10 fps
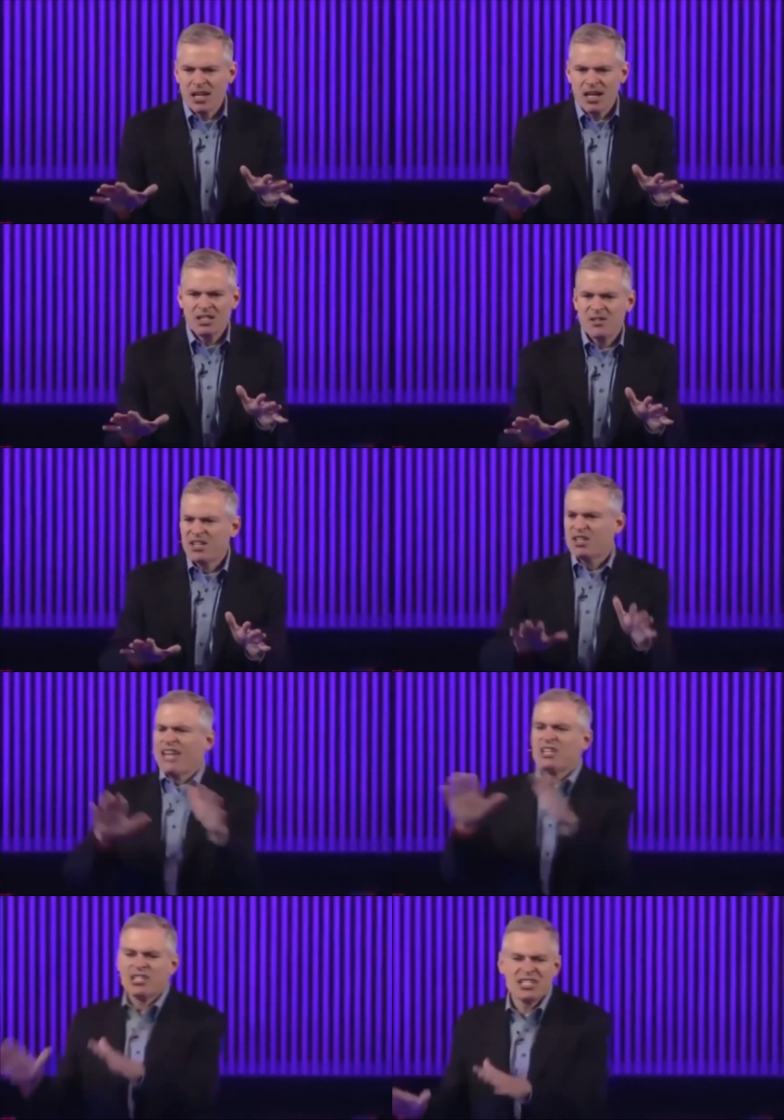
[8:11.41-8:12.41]
until they
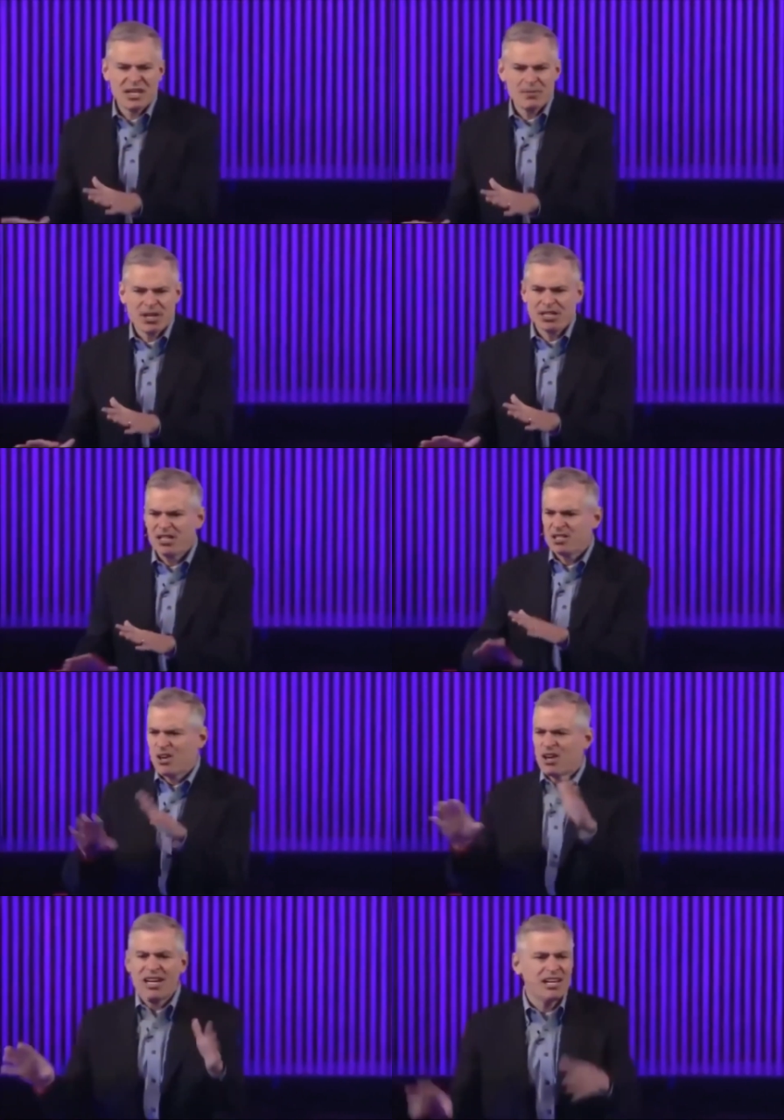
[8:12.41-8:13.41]
changed the subject and
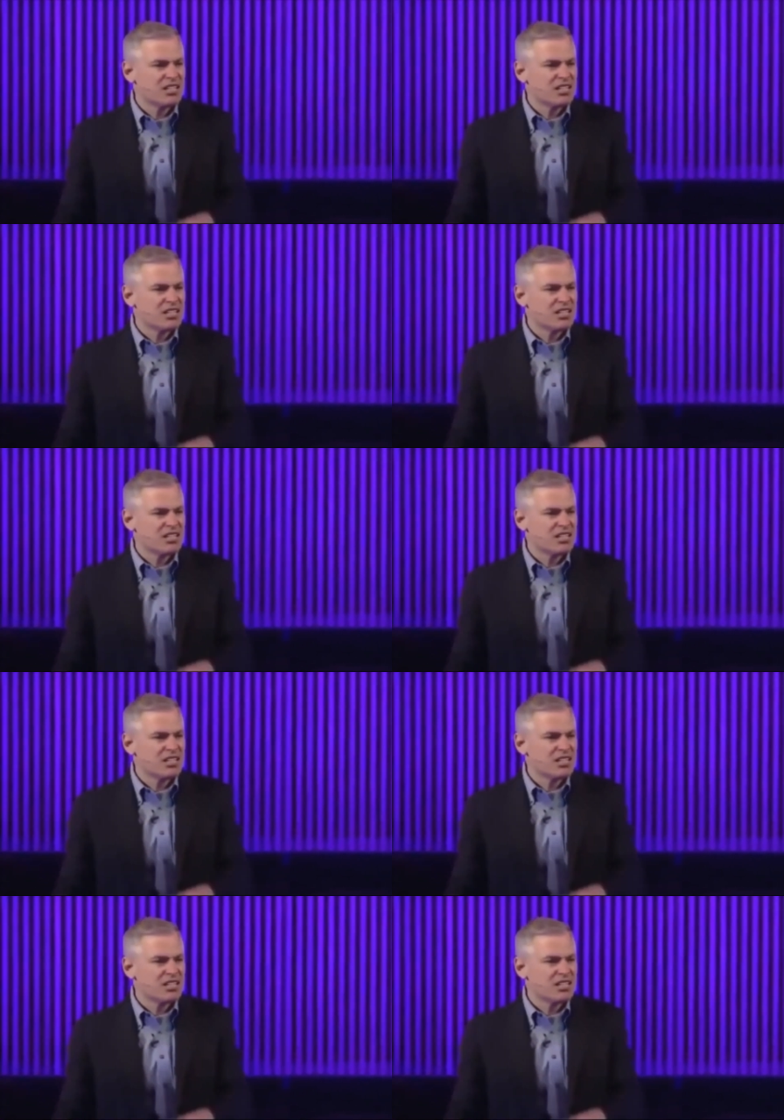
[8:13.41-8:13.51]
started again.